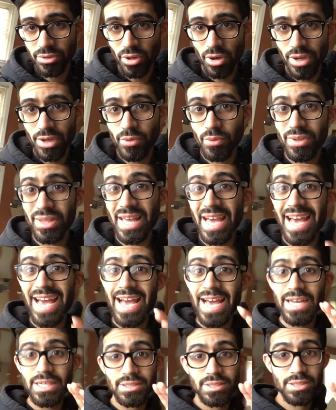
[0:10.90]
know, anyone that
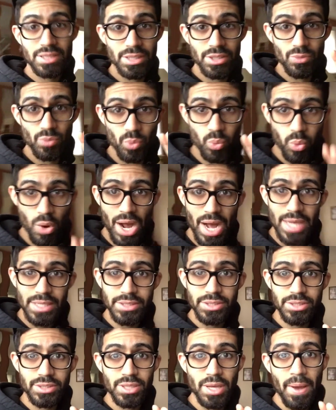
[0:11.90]
actually
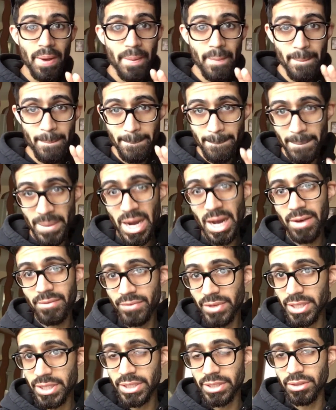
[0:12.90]
watched my
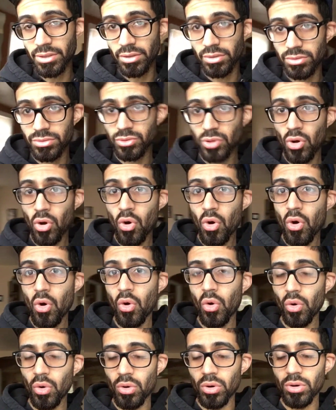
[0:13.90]
videos
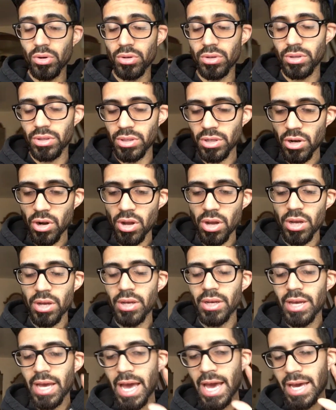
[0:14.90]
or
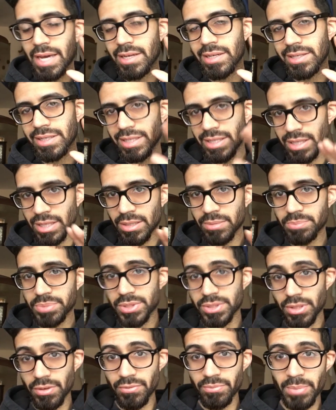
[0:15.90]
had a
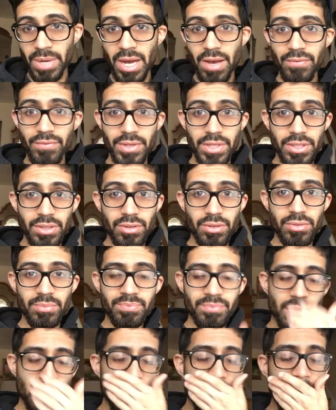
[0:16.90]
glimpse of my video,
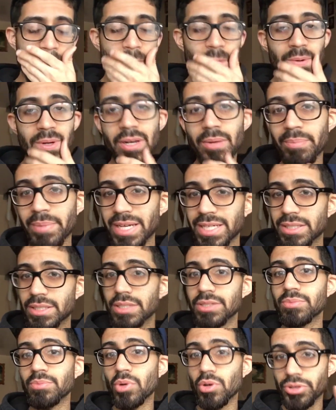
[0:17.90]
I want to make
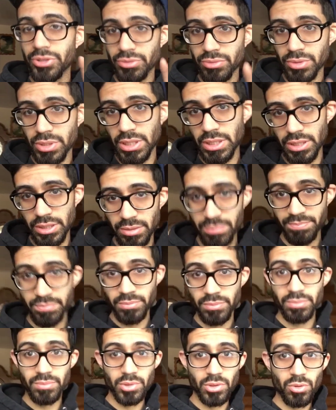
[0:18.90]
this more unique.
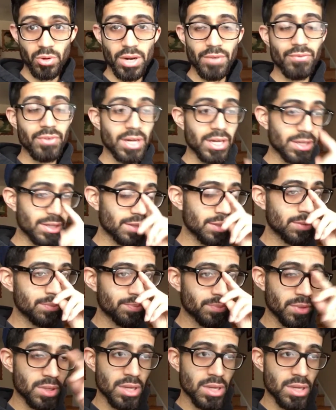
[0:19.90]
Quite frankly,